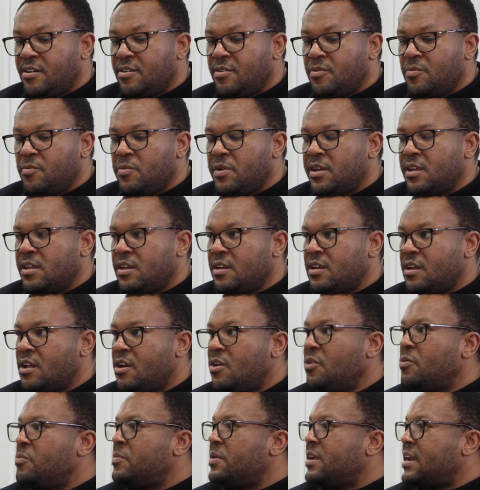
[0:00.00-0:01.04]
when
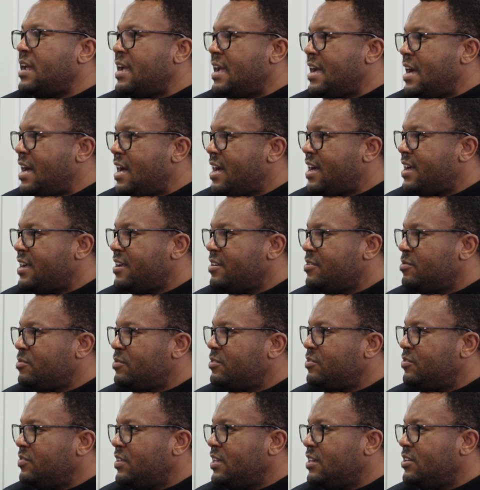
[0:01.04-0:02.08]
OpenAI
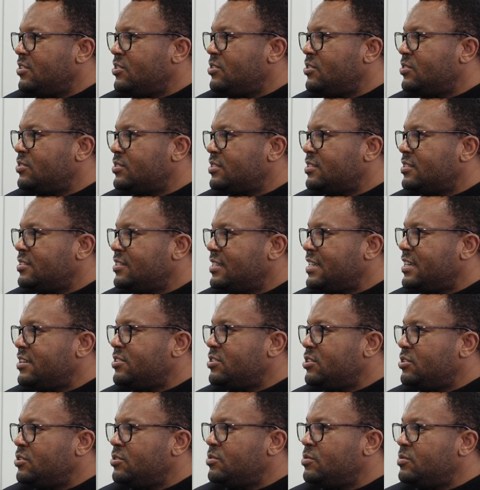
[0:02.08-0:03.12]
revealed their
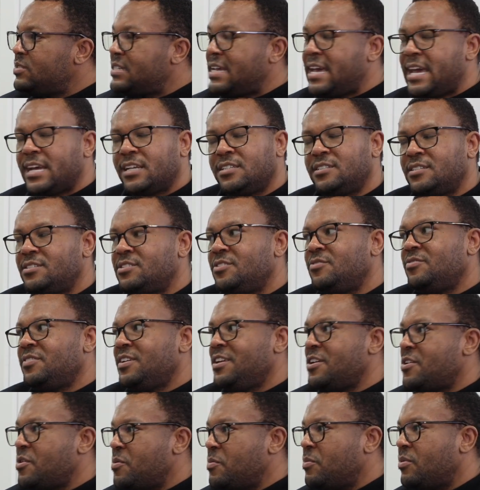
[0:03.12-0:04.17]
new
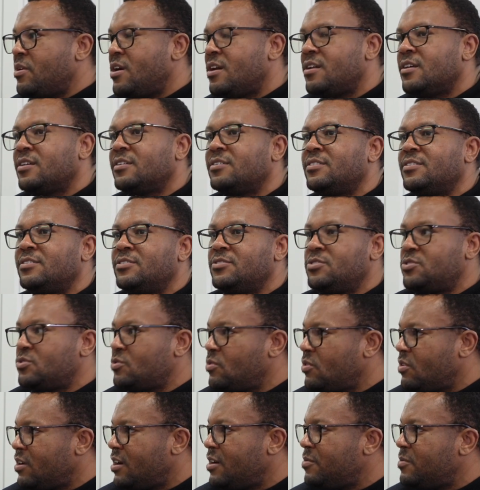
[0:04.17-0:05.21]
text-to-video product,
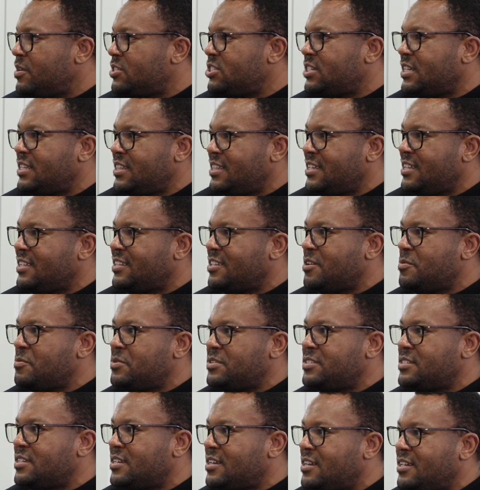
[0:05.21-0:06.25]
Sora, which I think there
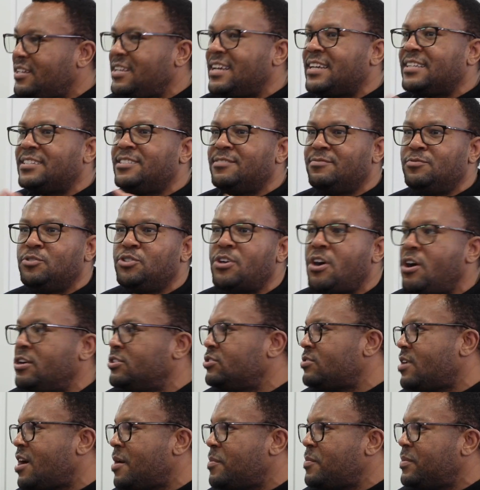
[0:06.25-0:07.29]
was a collective jaw
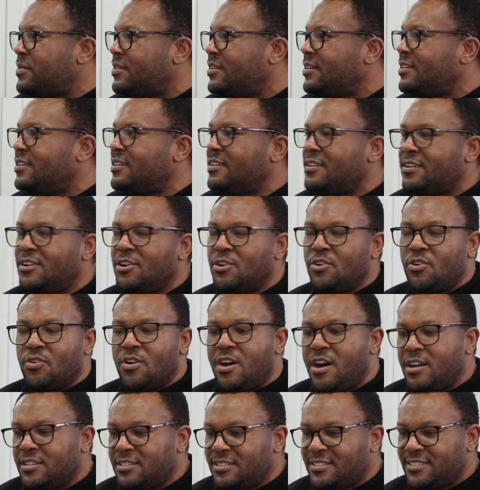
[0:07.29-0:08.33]
drop
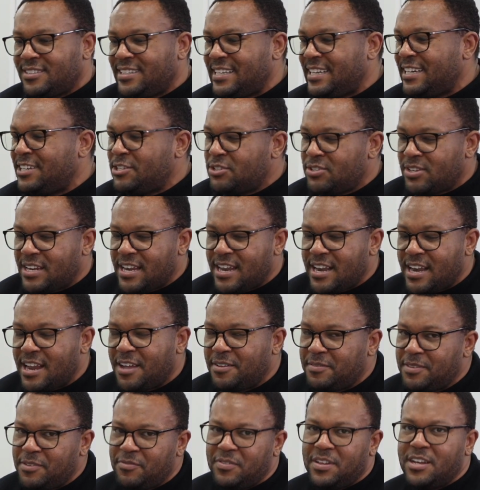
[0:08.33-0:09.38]
across the internet,
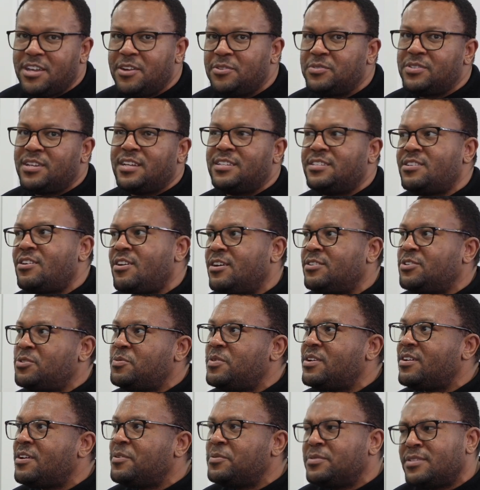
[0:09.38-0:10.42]
and the videos I saw on
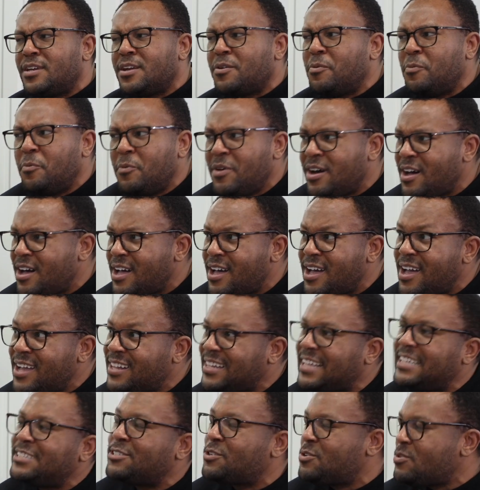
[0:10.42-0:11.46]
Twitter, I was like, what?
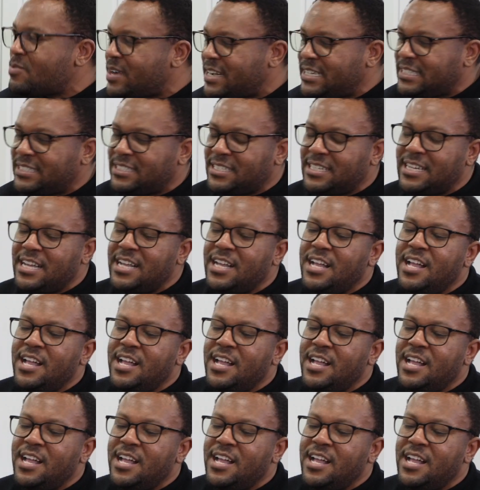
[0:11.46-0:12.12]
That's crazy.